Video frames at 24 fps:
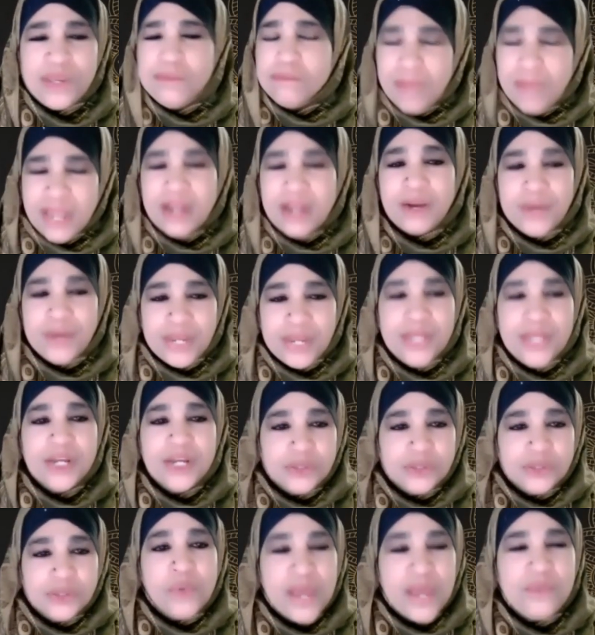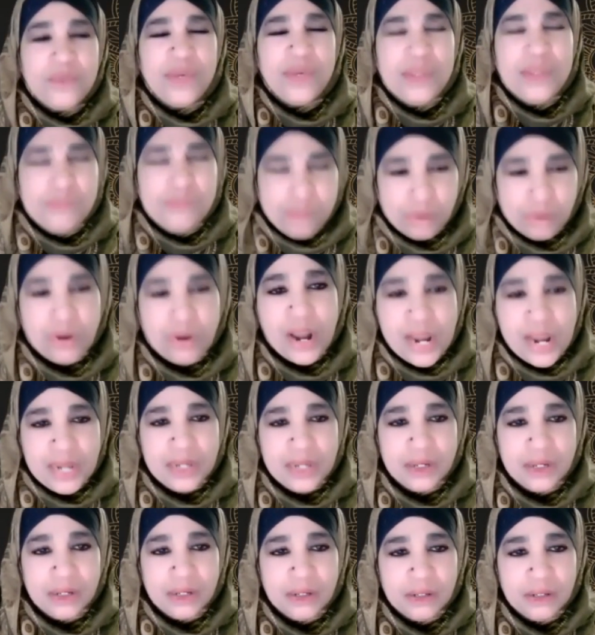marry, the way we pray,